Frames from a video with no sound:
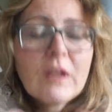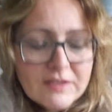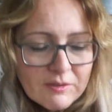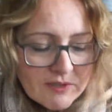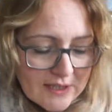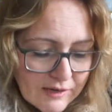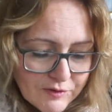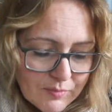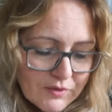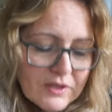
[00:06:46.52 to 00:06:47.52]
see what it's like
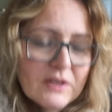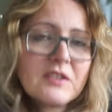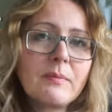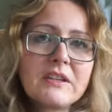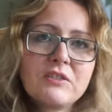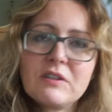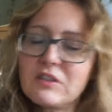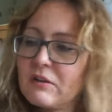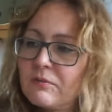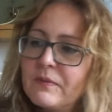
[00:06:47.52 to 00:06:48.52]
after blocking, because it might stretch
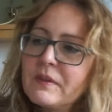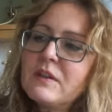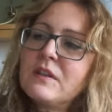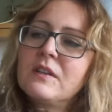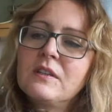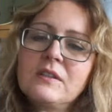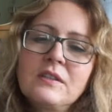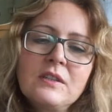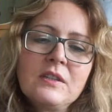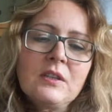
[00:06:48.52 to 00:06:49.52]
out.
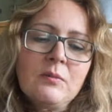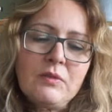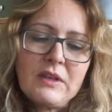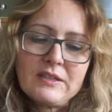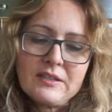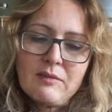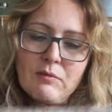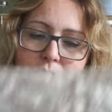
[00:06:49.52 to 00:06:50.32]
But yes, there we